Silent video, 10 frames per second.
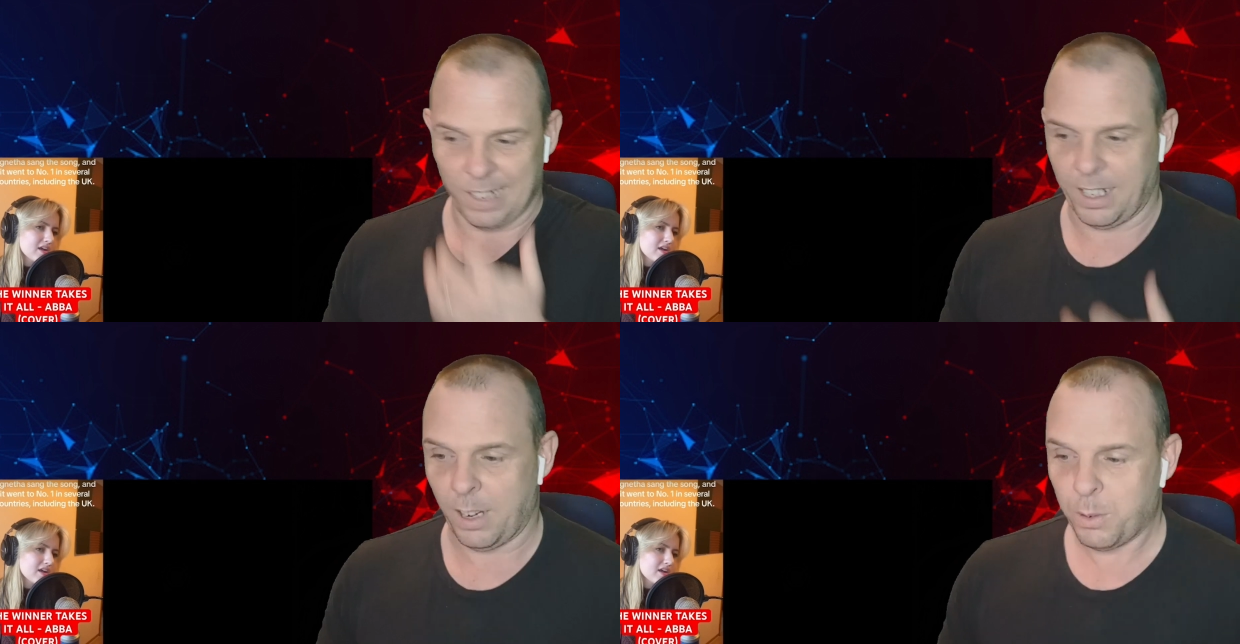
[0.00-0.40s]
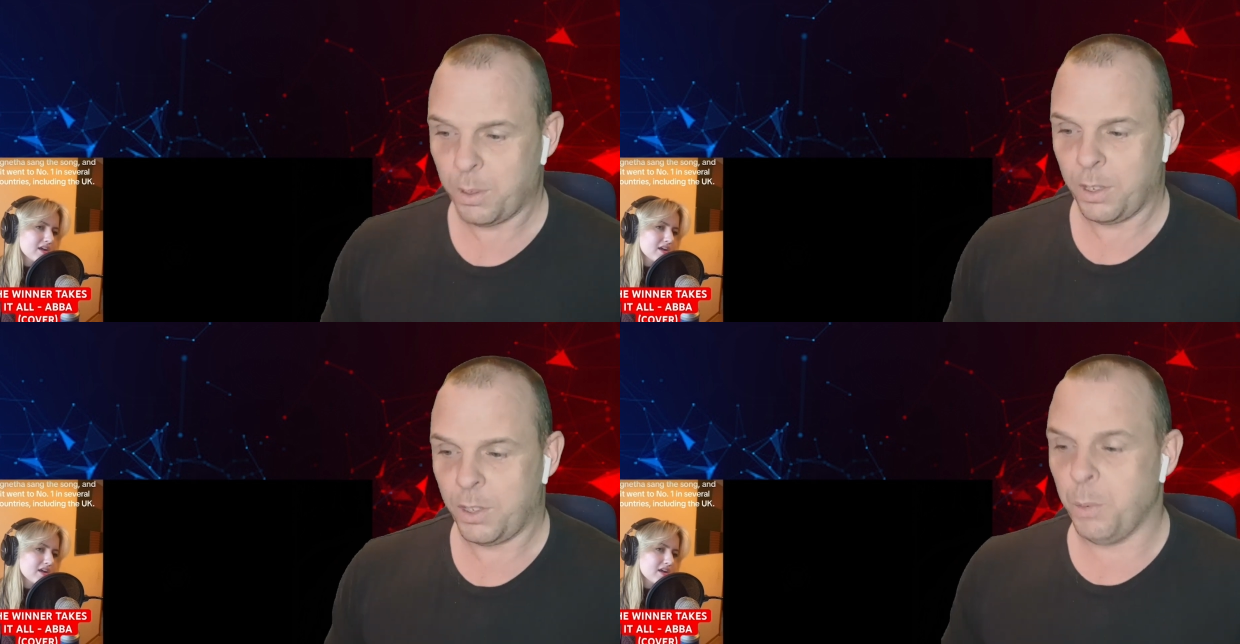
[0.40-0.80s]
Speaker 1: don't know.
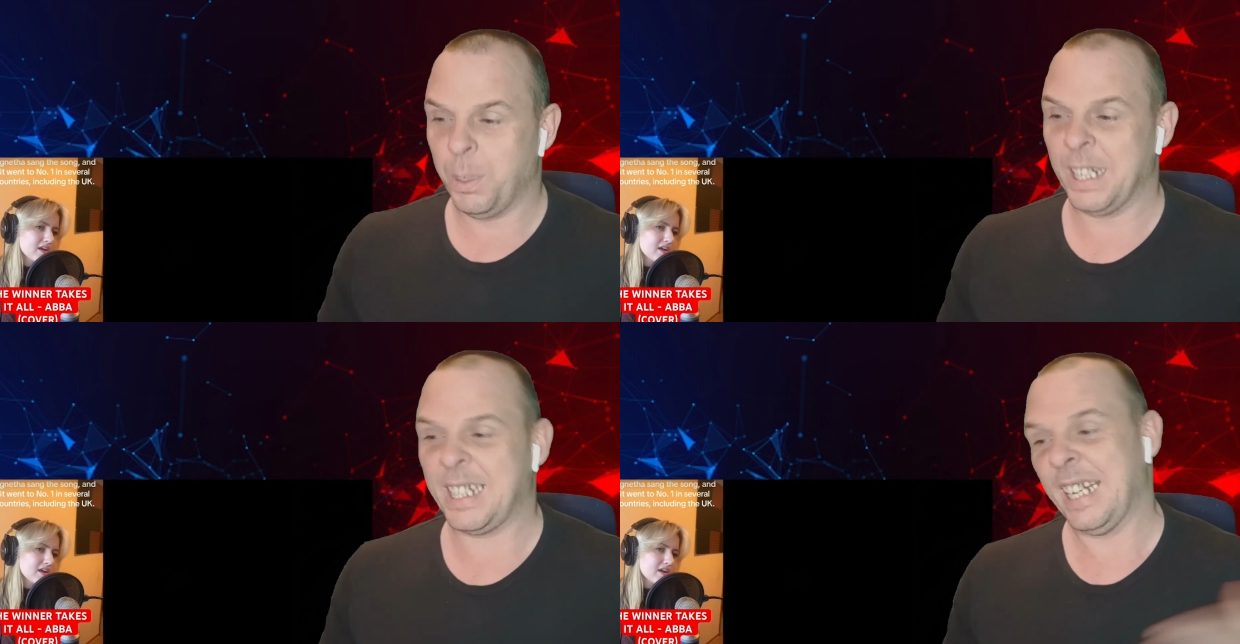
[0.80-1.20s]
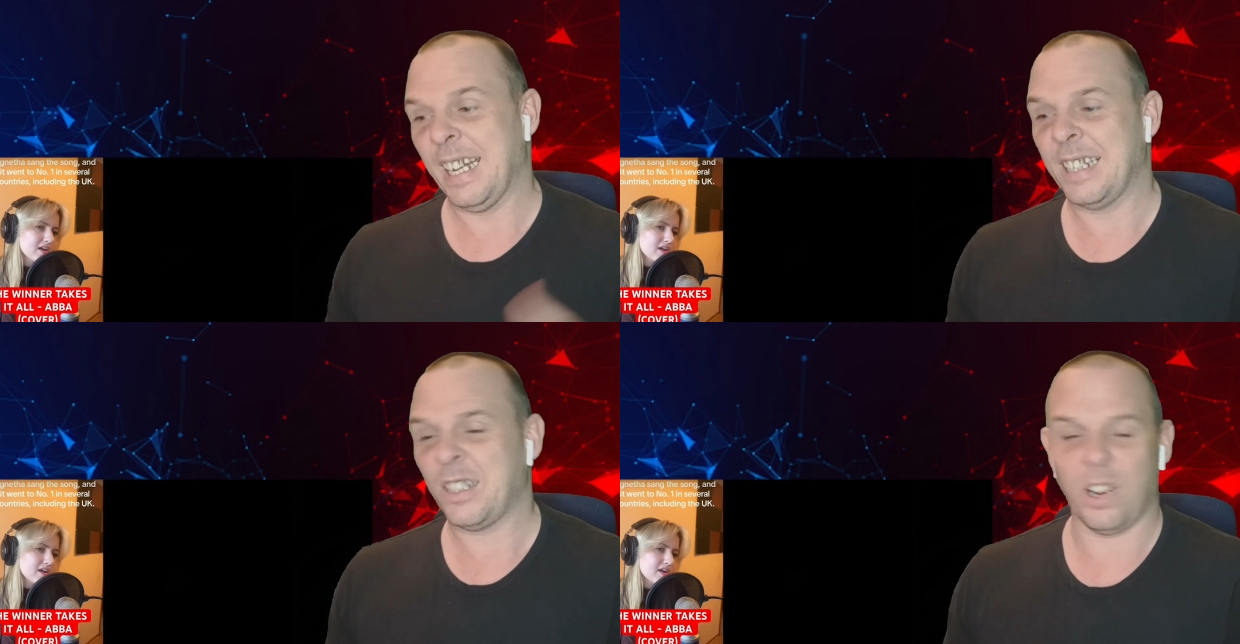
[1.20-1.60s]
You wouldn't have seen it. It's
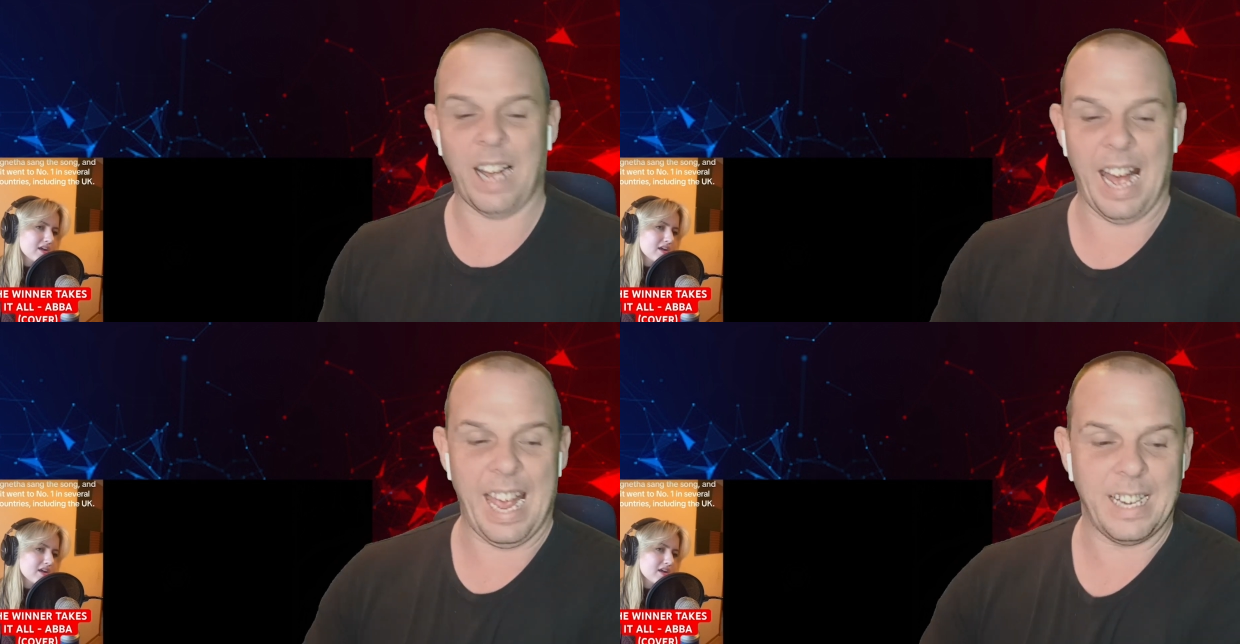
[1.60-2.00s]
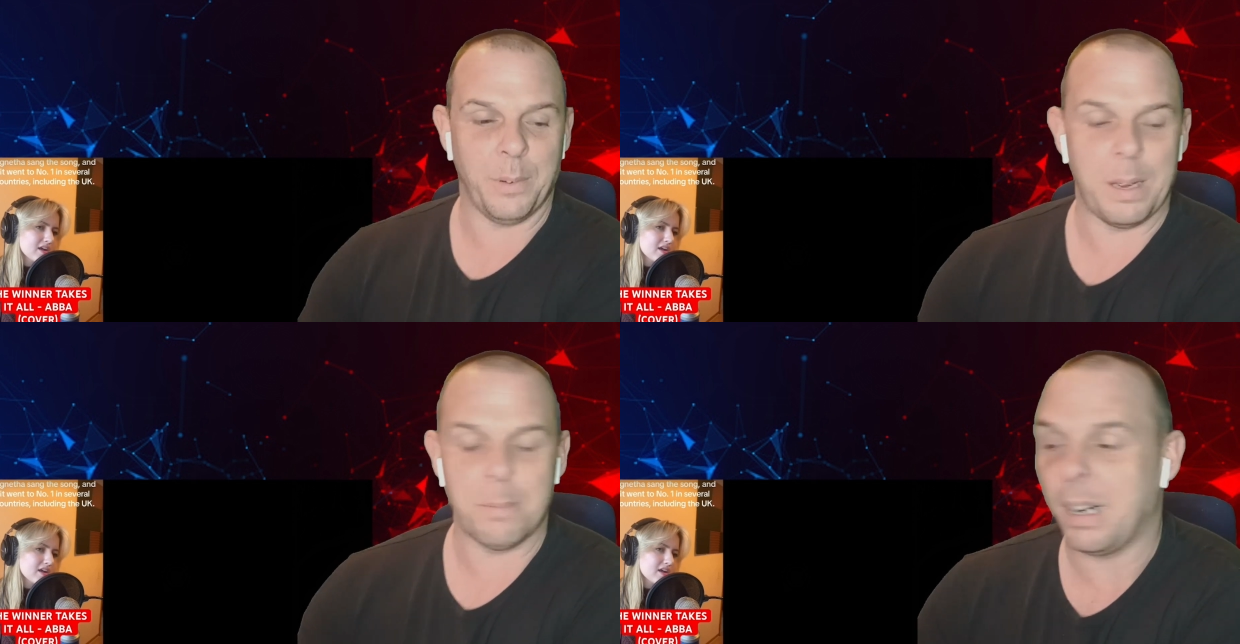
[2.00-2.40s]
got cut out anyway,
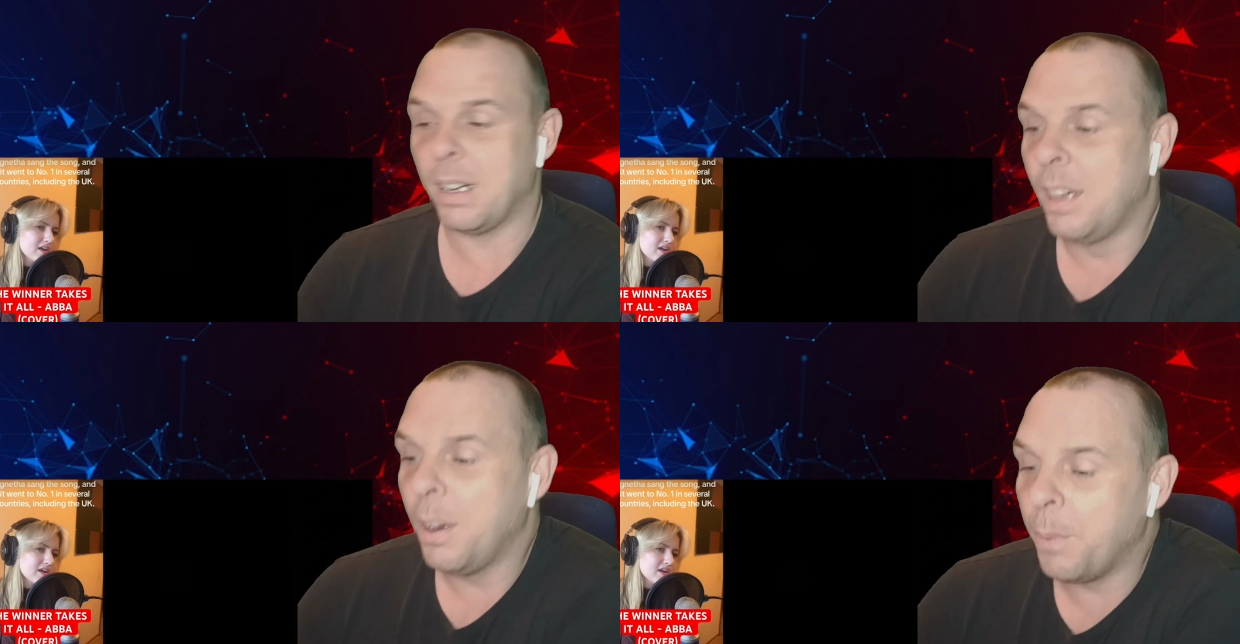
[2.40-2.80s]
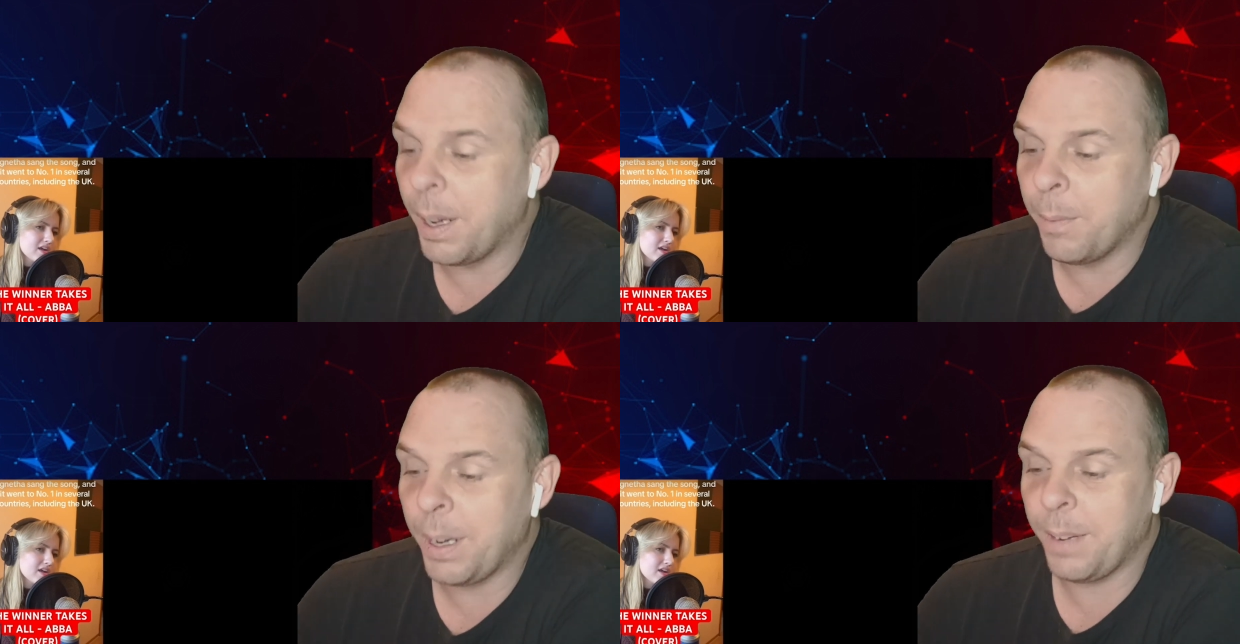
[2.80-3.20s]
but we're,
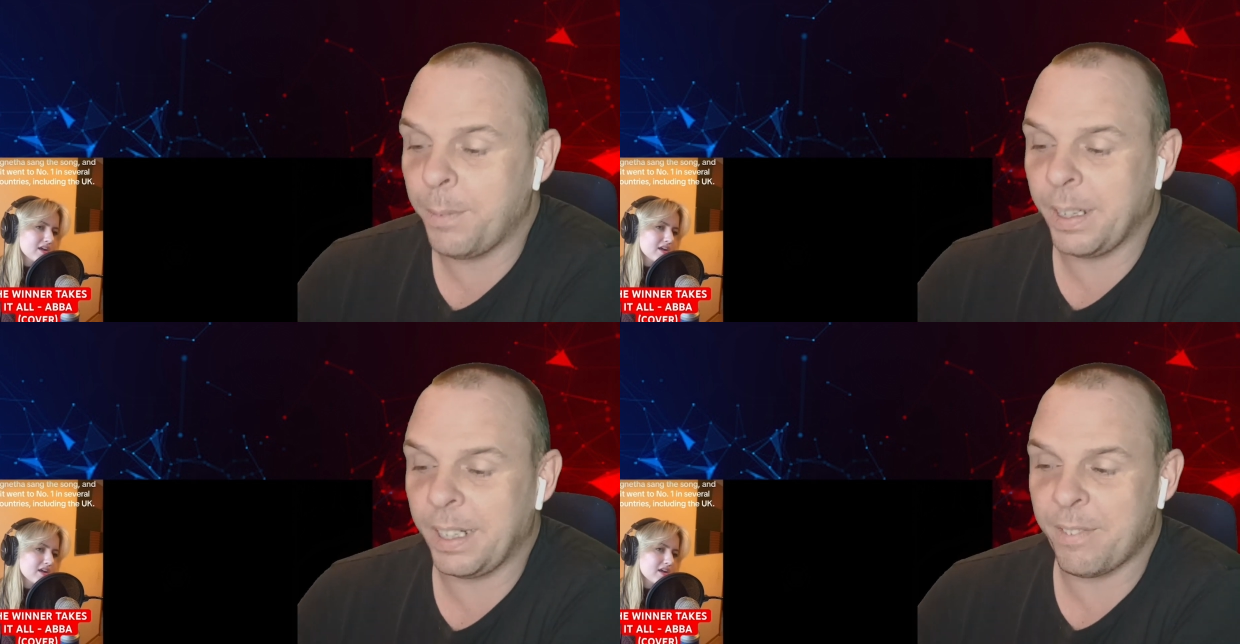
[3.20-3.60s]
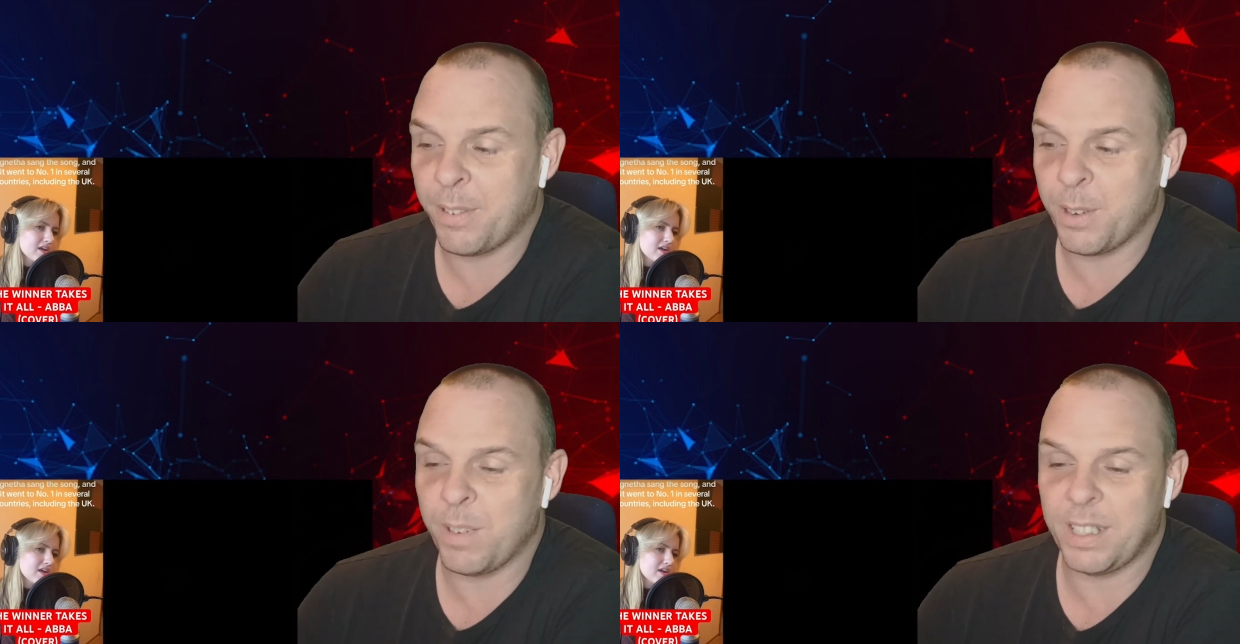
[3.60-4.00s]
we're, we're going to get through the
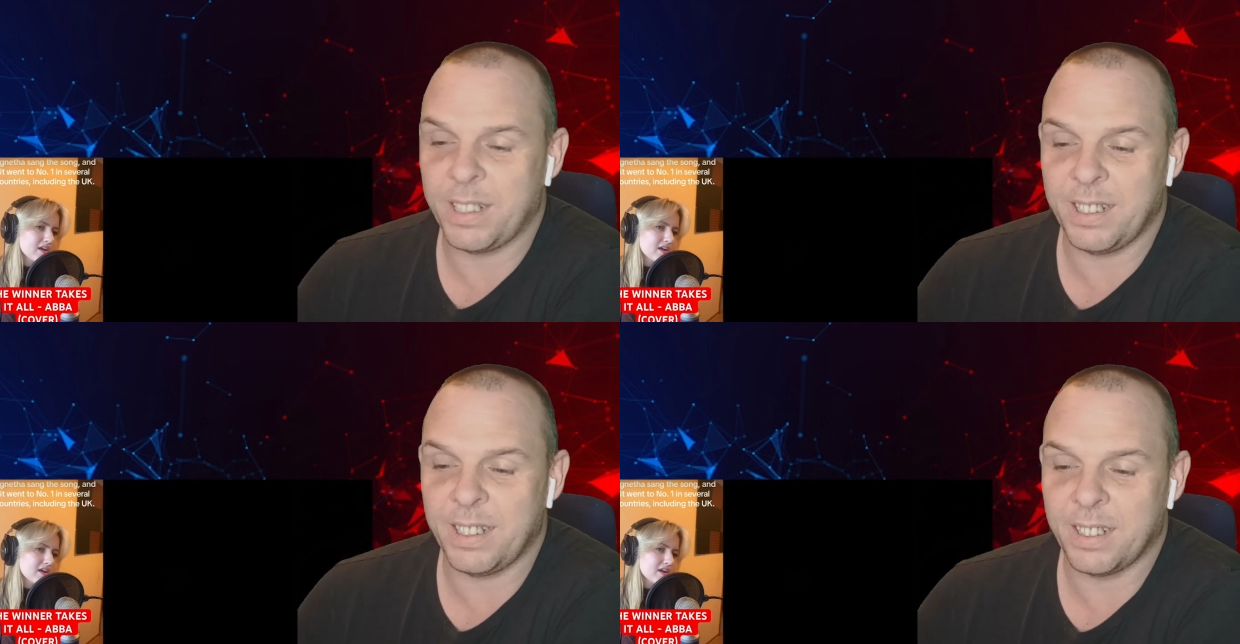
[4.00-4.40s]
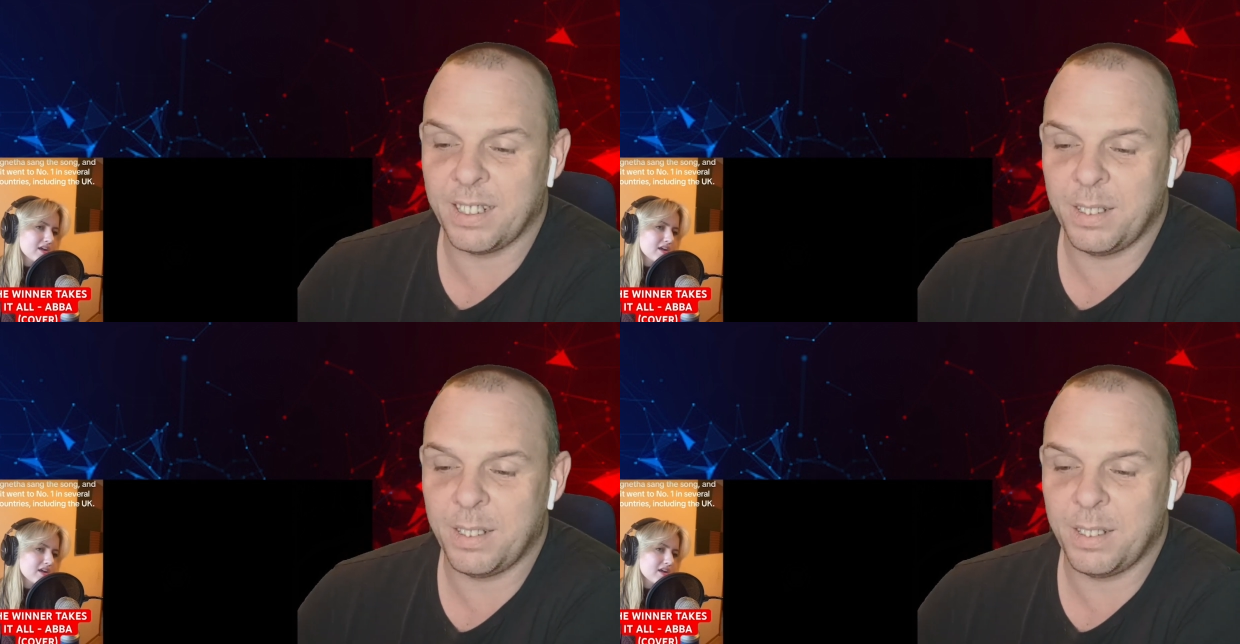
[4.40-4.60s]
rest of this.